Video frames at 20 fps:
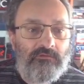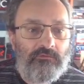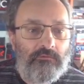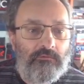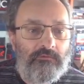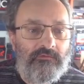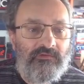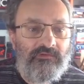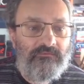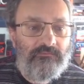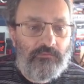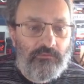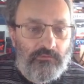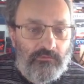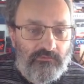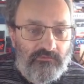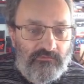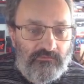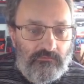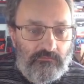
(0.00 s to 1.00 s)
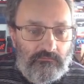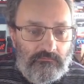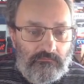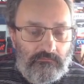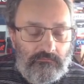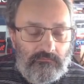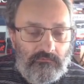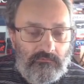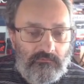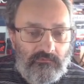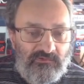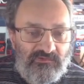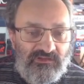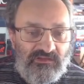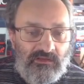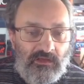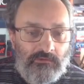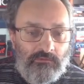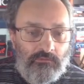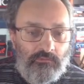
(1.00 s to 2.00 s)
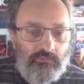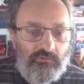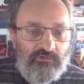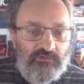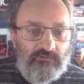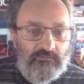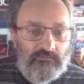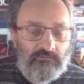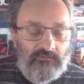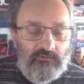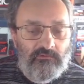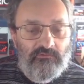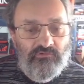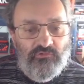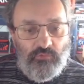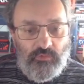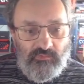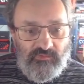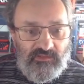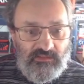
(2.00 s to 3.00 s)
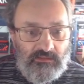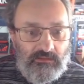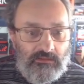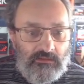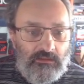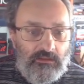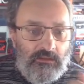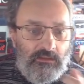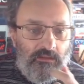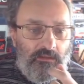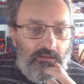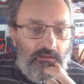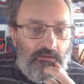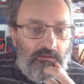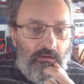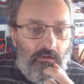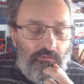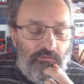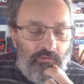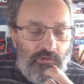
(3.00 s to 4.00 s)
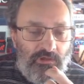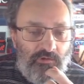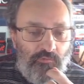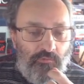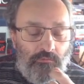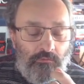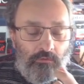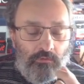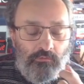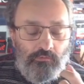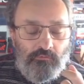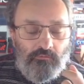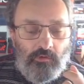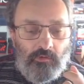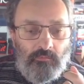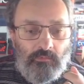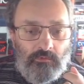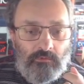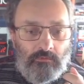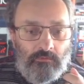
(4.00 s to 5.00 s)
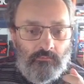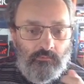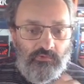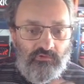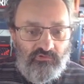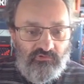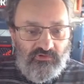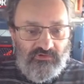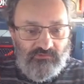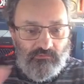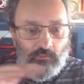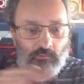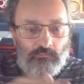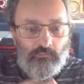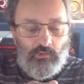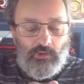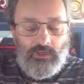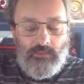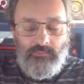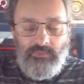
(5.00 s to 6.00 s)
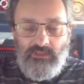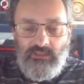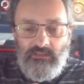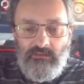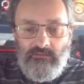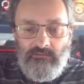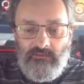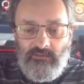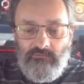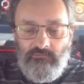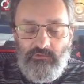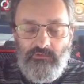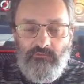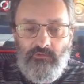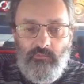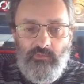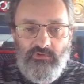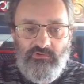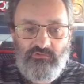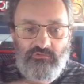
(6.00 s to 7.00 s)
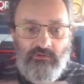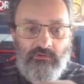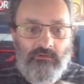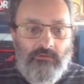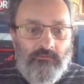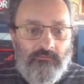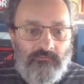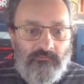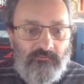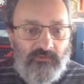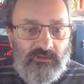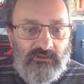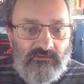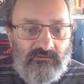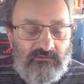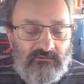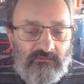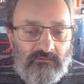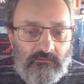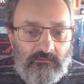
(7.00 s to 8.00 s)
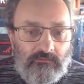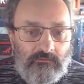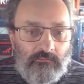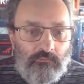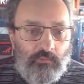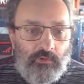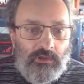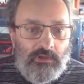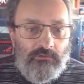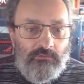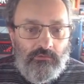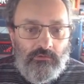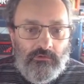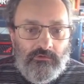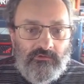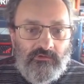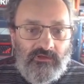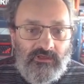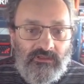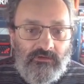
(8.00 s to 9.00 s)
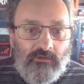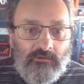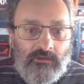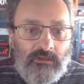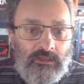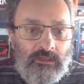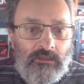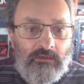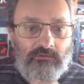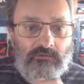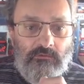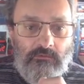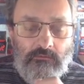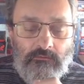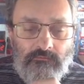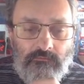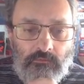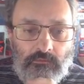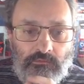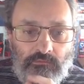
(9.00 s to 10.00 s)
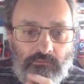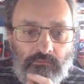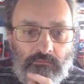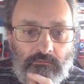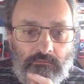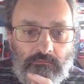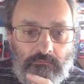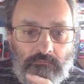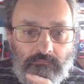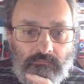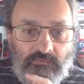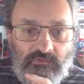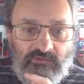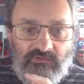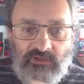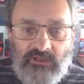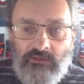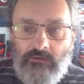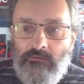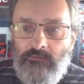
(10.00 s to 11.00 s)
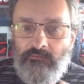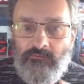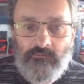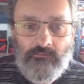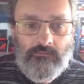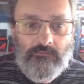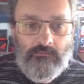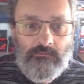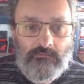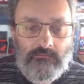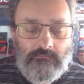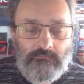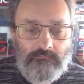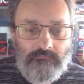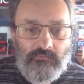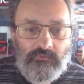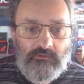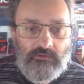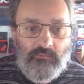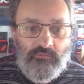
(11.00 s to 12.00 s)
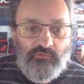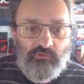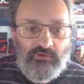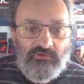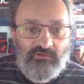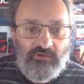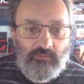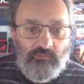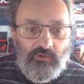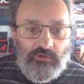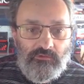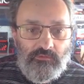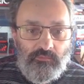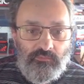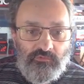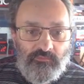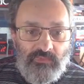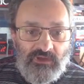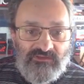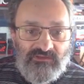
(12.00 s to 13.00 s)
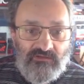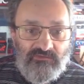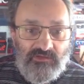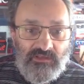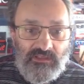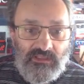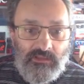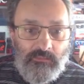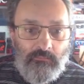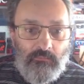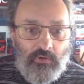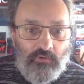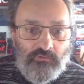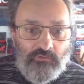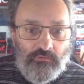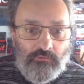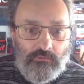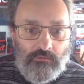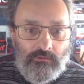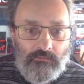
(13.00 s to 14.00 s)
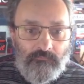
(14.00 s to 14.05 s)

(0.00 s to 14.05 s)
diverse scenario, which is scripting, on the recouvrement, which is overlapping, that the information of things where you got hidden. So for the sake of demonstration, I'm going to put myself in immortal.